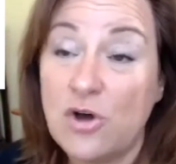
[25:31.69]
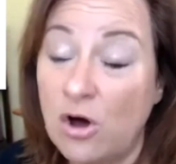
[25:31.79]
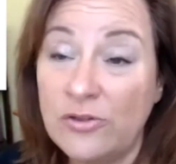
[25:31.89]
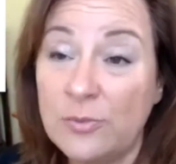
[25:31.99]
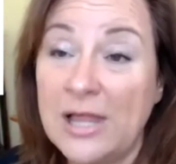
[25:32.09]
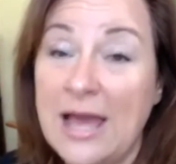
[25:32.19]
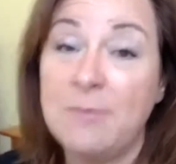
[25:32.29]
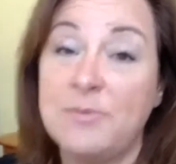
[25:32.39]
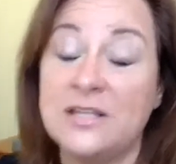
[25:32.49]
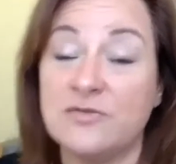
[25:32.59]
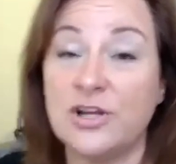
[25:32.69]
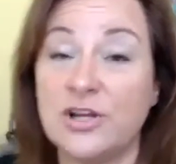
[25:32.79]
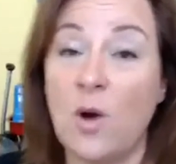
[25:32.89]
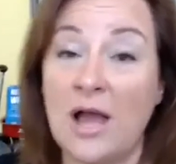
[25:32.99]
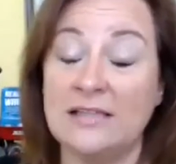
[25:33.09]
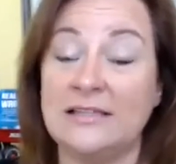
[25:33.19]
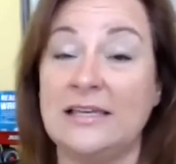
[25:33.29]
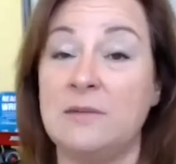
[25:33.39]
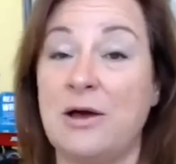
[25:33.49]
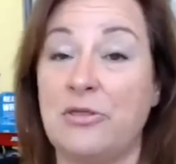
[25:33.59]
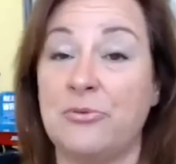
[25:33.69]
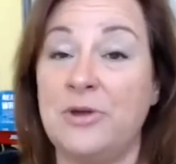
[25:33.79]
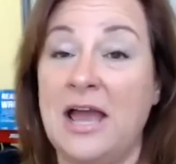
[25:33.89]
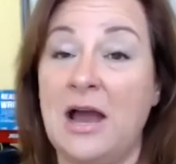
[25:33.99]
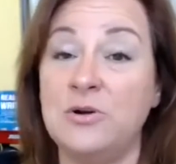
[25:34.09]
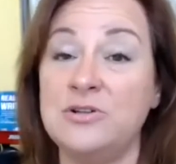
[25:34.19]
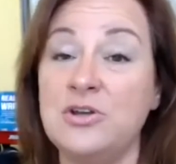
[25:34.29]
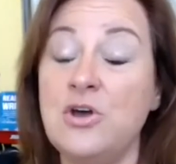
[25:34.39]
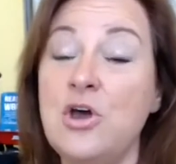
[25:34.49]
All that will happen is very quietly in about 3 hours,